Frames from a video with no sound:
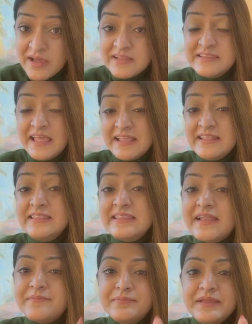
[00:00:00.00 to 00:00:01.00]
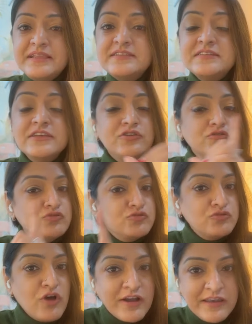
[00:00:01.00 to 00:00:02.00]
then that means you do
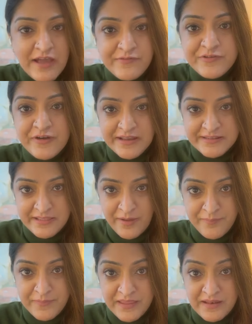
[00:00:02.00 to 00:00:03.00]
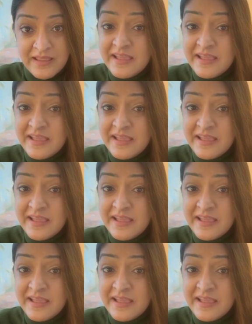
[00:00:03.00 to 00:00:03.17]
not have a right thumbnail.